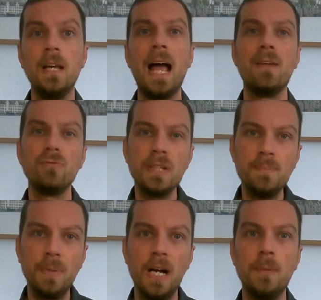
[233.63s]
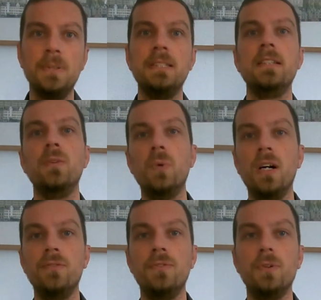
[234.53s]
and repurposing the
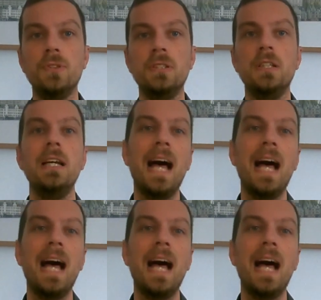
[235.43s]
workforce